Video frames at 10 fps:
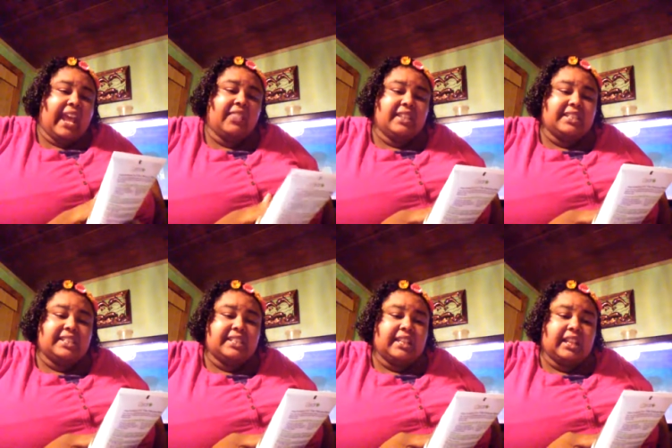And this
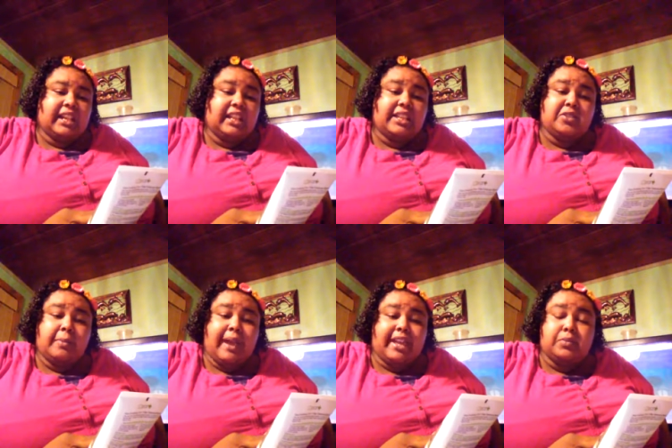is the
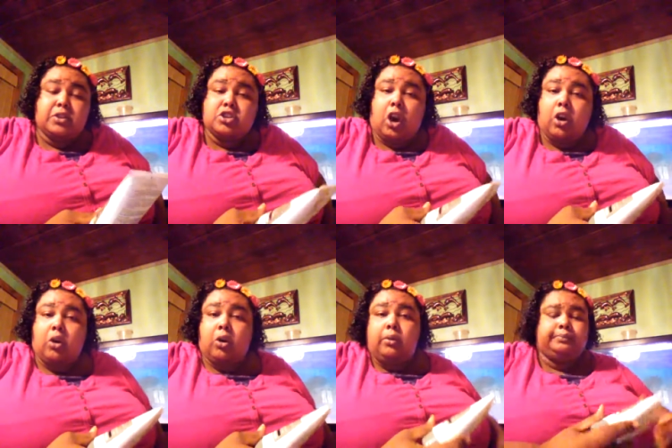cleanser mask with the
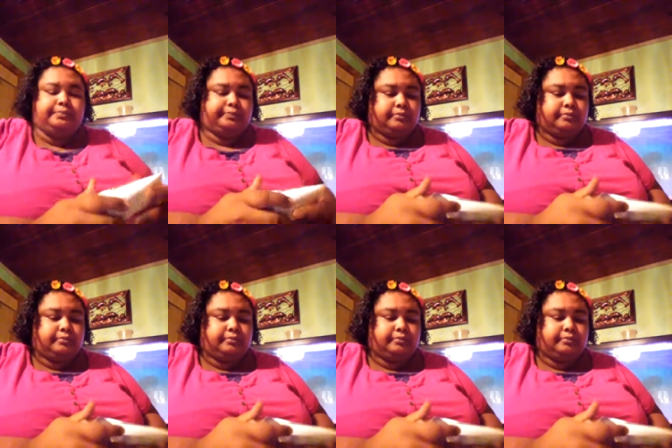charcoal.